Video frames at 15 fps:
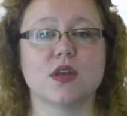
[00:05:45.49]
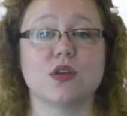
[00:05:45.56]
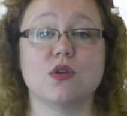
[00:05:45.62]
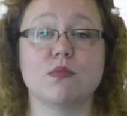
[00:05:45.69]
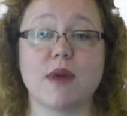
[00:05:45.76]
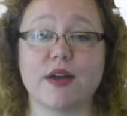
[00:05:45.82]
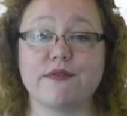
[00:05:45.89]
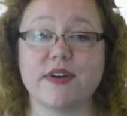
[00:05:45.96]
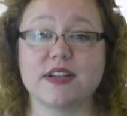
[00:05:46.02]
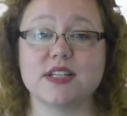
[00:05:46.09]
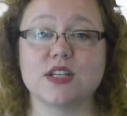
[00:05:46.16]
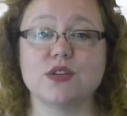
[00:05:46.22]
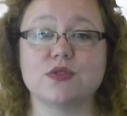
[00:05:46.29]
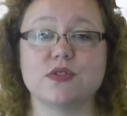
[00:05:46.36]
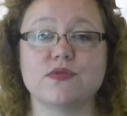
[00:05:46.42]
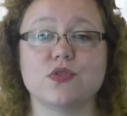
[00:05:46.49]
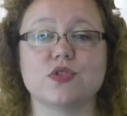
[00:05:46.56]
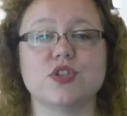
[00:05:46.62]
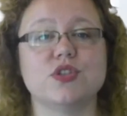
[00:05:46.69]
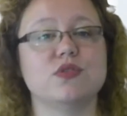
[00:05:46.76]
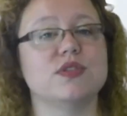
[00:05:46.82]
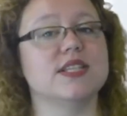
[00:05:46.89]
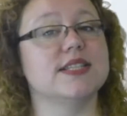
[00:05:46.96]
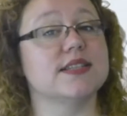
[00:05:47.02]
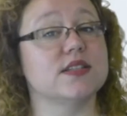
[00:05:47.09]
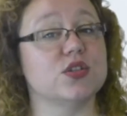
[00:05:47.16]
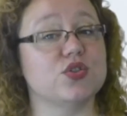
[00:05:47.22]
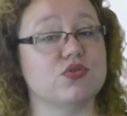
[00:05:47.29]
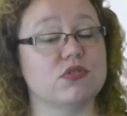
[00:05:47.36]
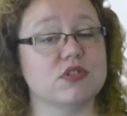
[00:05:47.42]
You might find it useful to do this as
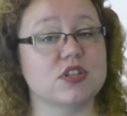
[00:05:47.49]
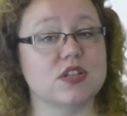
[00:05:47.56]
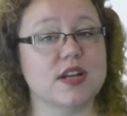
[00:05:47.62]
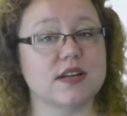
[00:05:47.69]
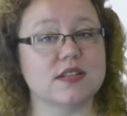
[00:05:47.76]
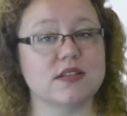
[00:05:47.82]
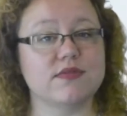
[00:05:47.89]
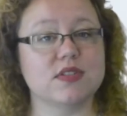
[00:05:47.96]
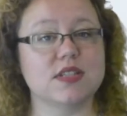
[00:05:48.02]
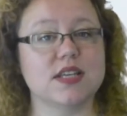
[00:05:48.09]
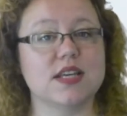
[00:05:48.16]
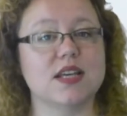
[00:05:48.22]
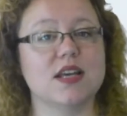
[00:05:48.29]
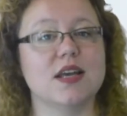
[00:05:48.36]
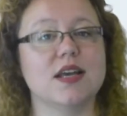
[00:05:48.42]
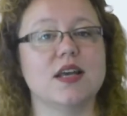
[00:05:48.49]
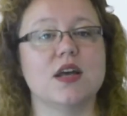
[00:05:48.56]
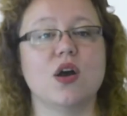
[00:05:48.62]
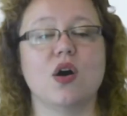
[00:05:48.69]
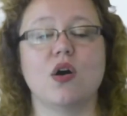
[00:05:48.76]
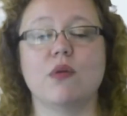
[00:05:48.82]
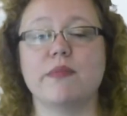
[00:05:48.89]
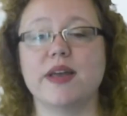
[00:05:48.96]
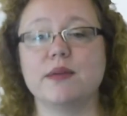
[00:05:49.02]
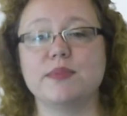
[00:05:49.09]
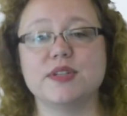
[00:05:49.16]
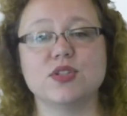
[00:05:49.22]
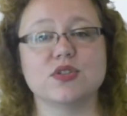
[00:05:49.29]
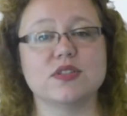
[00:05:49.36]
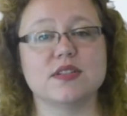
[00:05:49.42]
a structured activity, or
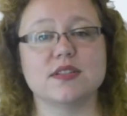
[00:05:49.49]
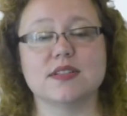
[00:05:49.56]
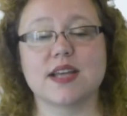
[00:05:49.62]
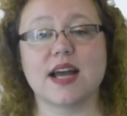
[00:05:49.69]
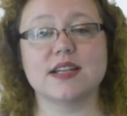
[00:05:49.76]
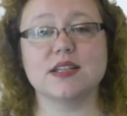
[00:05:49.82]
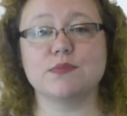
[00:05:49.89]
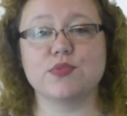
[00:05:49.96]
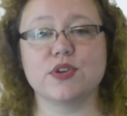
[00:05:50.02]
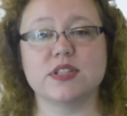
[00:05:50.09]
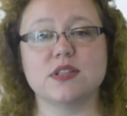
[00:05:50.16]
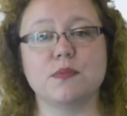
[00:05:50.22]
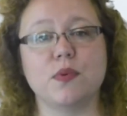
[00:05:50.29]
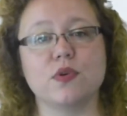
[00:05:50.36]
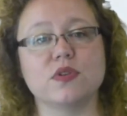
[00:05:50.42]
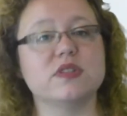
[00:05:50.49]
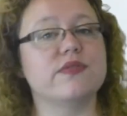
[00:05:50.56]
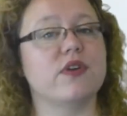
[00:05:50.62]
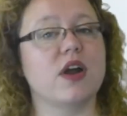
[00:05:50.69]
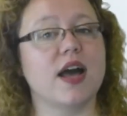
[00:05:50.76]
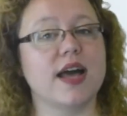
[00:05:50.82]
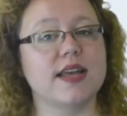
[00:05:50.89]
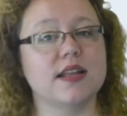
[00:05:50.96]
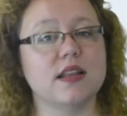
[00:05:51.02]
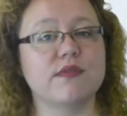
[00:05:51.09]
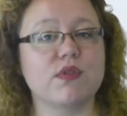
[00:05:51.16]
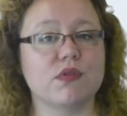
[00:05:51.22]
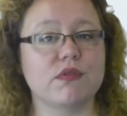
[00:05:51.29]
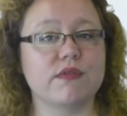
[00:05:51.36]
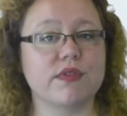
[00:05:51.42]
maybe just as guiding principles for a higher
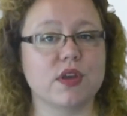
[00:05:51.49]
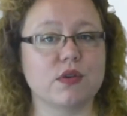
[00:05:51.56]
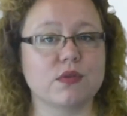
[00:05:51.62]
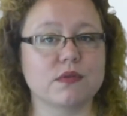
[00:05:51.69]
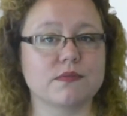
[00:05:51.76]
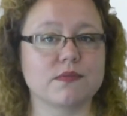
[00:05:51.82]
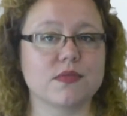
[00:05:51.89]
level review.